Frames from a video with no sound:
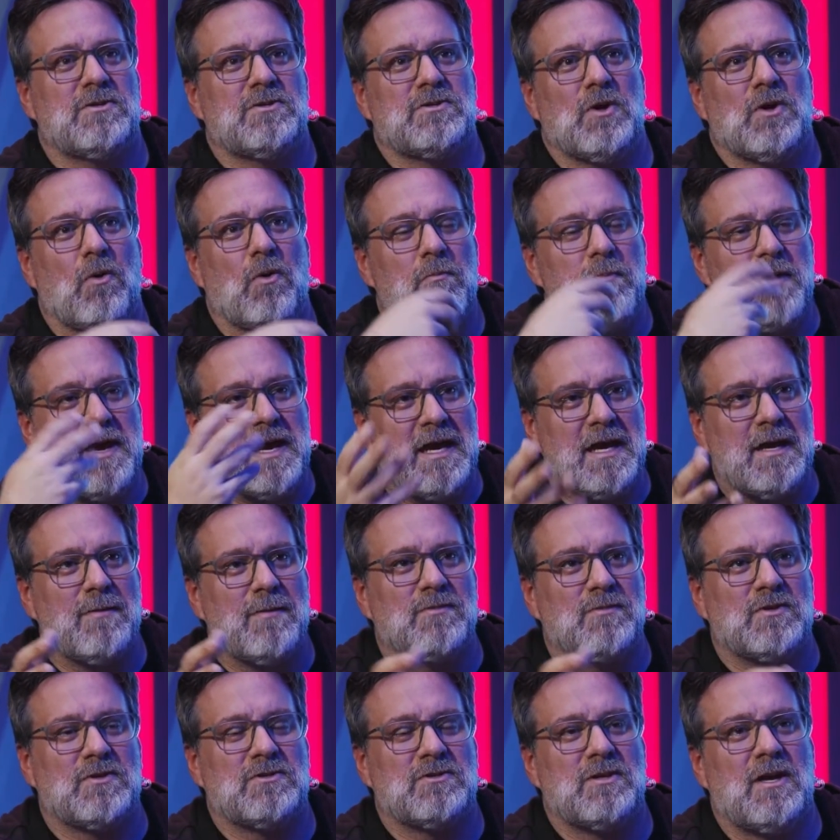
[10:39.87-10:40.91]
there's no
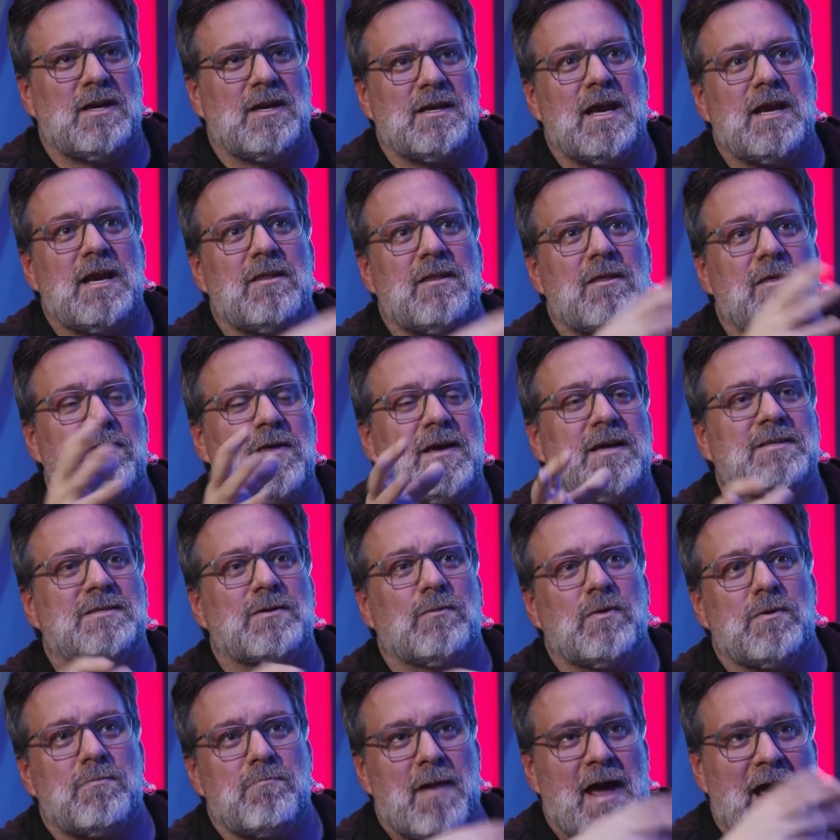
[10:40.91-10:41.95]
beams, there's none of the things
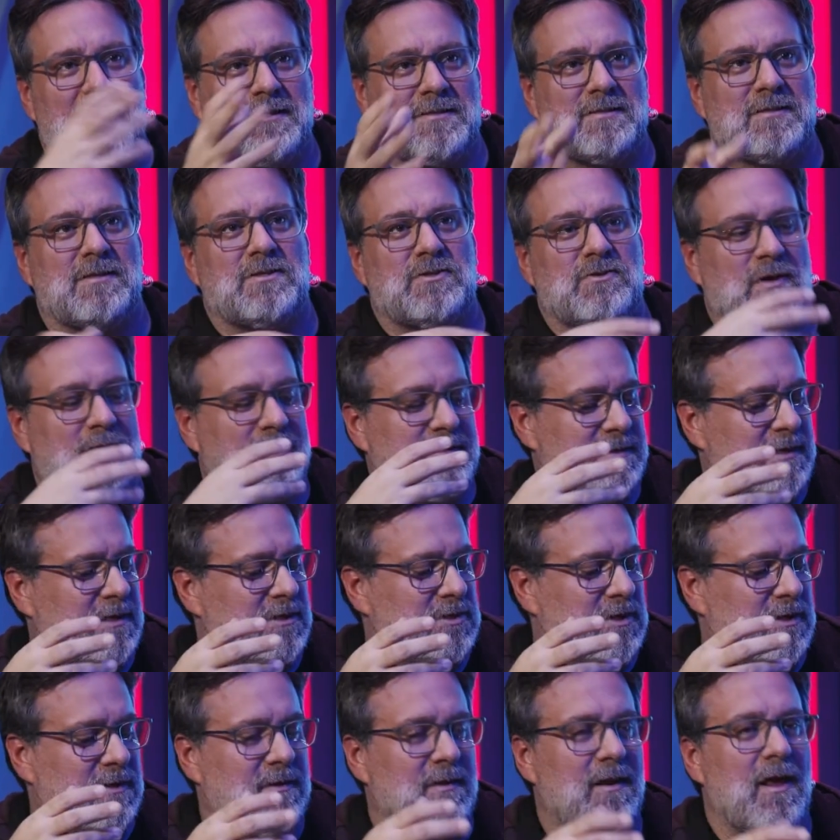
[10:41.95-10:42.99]
that would mask this
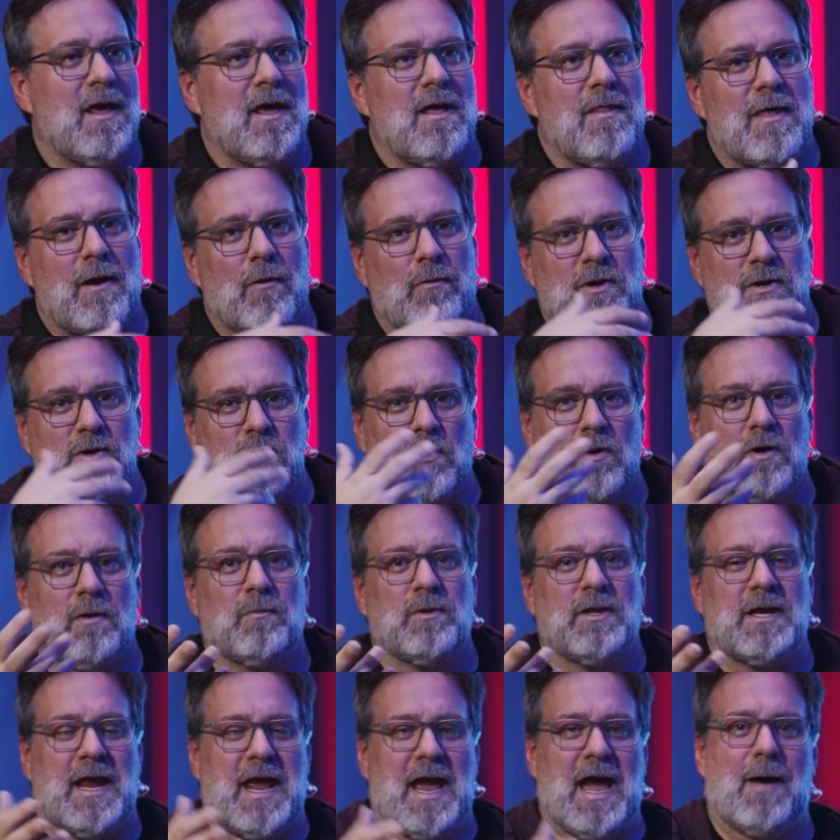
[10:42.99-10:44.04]
transition that would
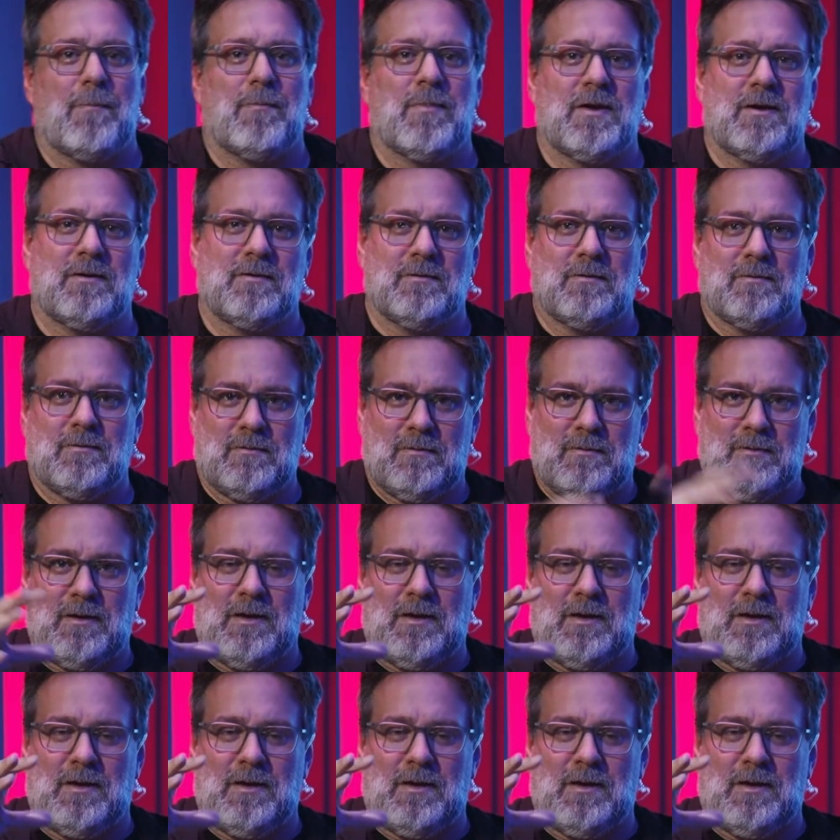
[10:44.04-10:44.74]
normally happen,